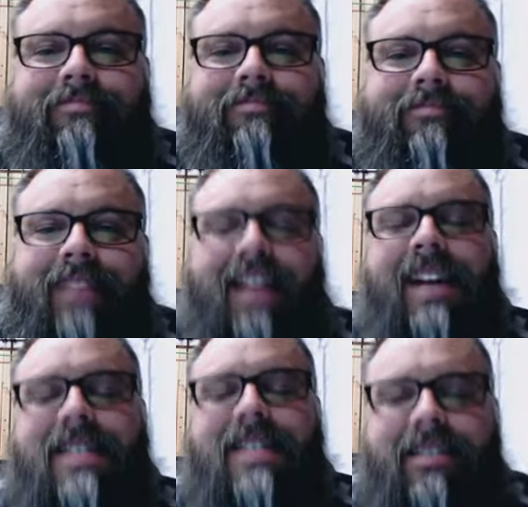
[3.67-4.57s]
Hi
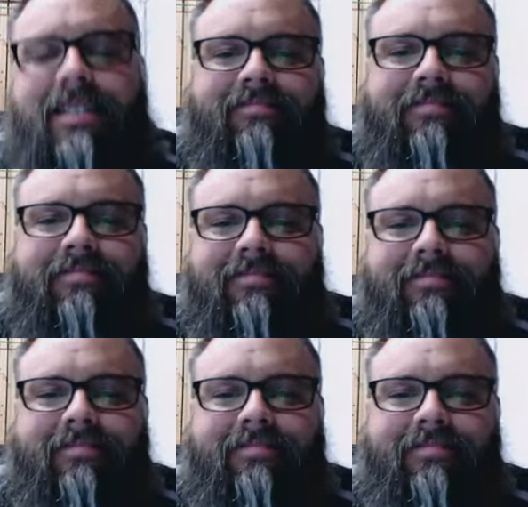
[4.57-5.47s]
guys,
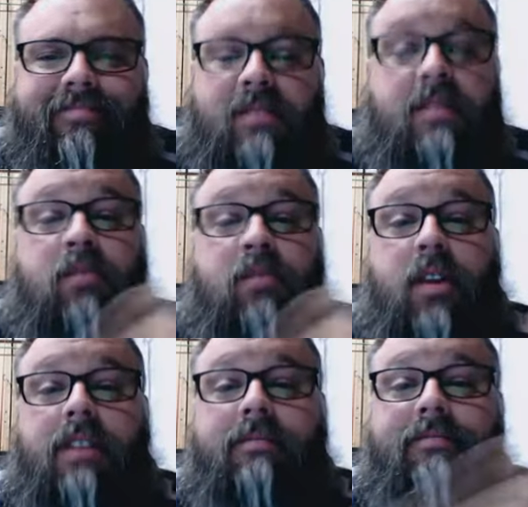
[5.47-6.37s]
it's Mr.
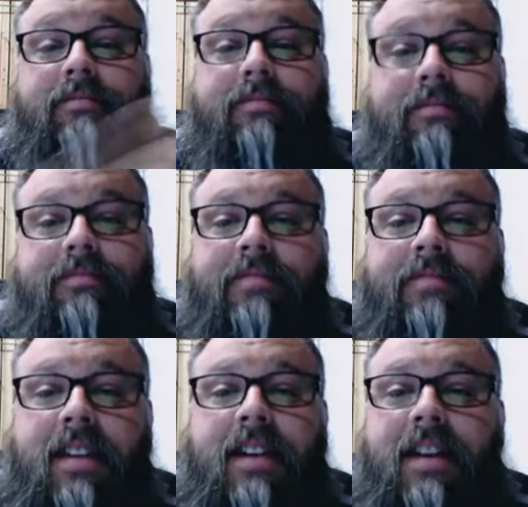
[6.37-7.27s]
Morgan
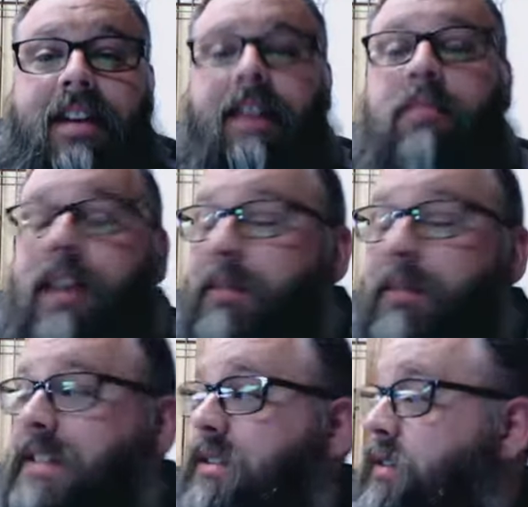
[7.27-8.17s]
coming
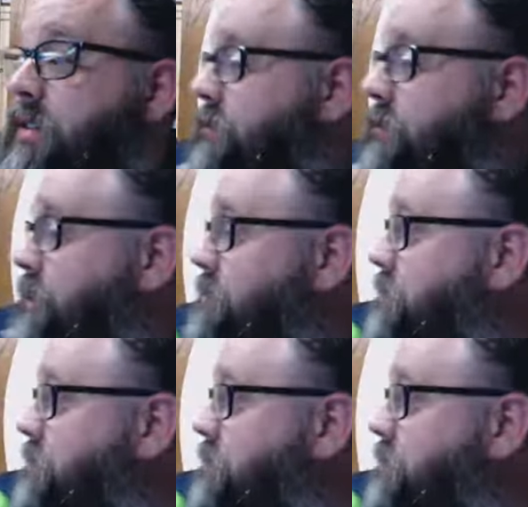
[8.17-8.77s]
to you from